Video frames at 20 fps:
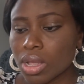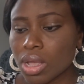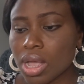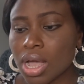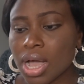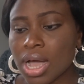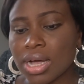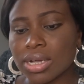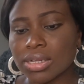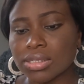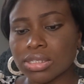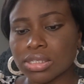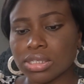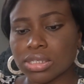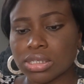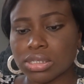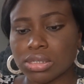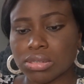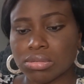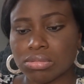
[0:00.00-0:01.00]
and
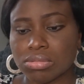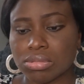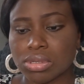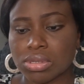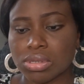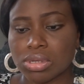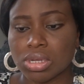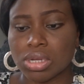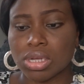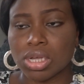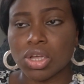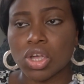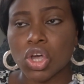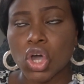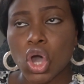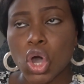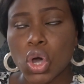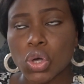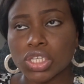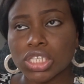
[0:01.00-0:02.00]

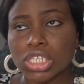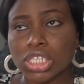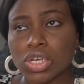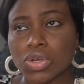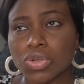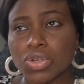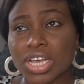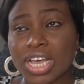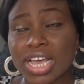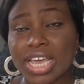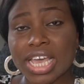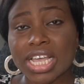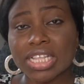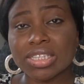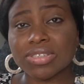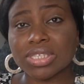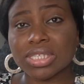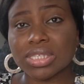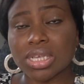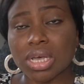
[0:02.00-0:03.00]
also you can
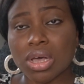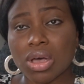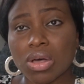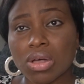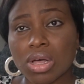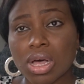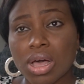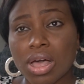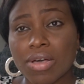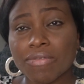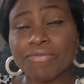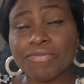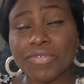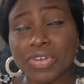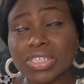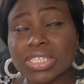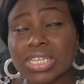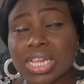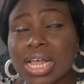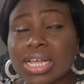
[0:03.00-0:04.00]
get
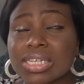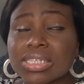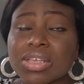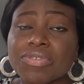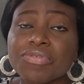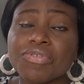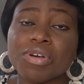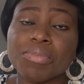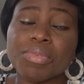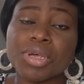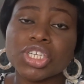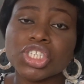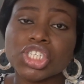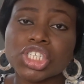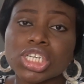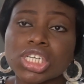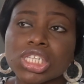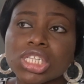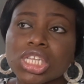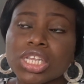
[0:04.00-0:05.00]
first class
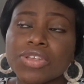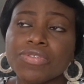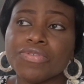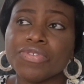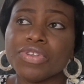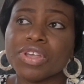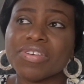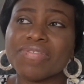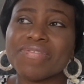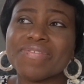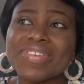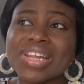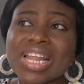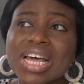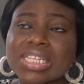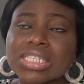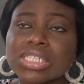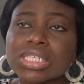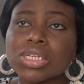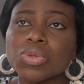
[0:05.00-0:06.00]
information if you are
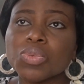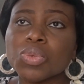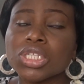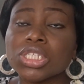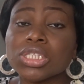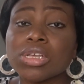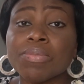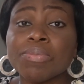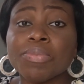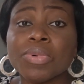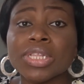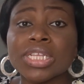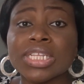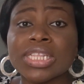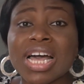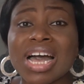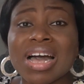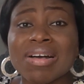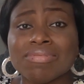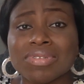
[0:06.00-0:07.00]
flattened with somebody
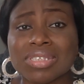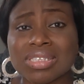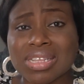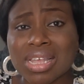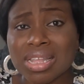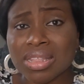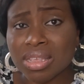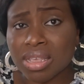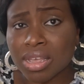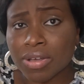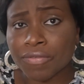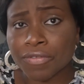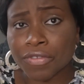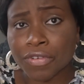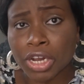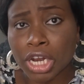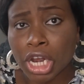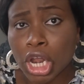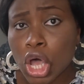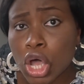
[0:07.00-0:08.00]
that have stayed here
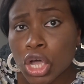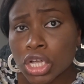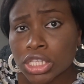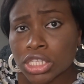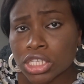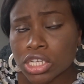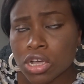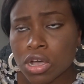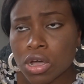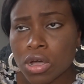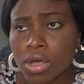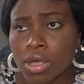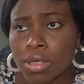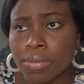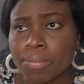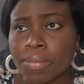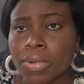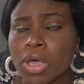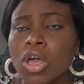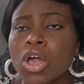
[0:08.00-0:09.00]
for a long
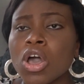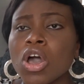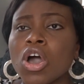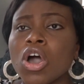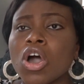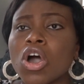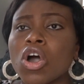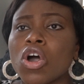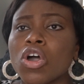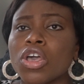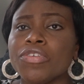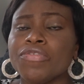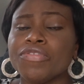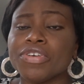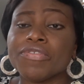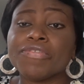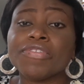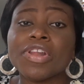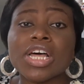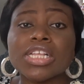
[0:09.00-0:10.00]
time, or if
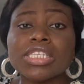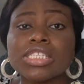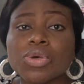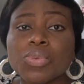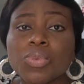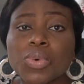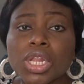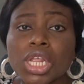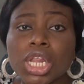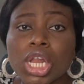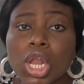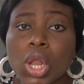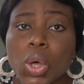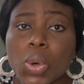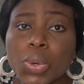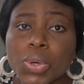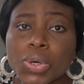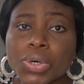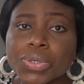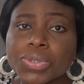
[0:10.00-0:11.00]
you're flattened with a
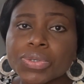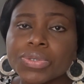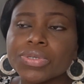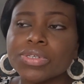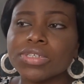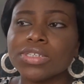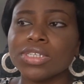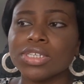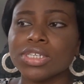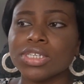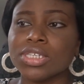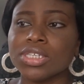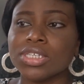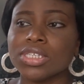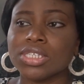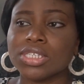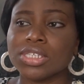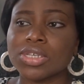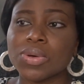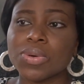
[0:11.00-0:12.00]
local.
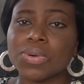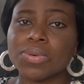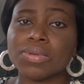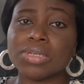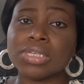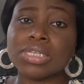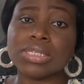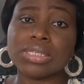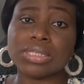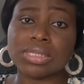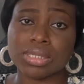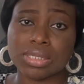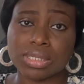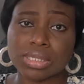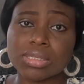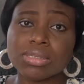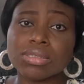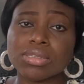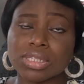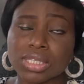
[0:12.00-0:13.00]
So it's
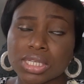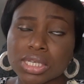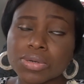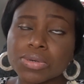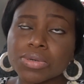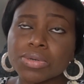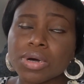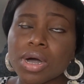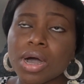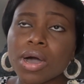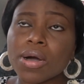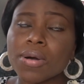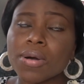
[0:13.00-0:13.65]
still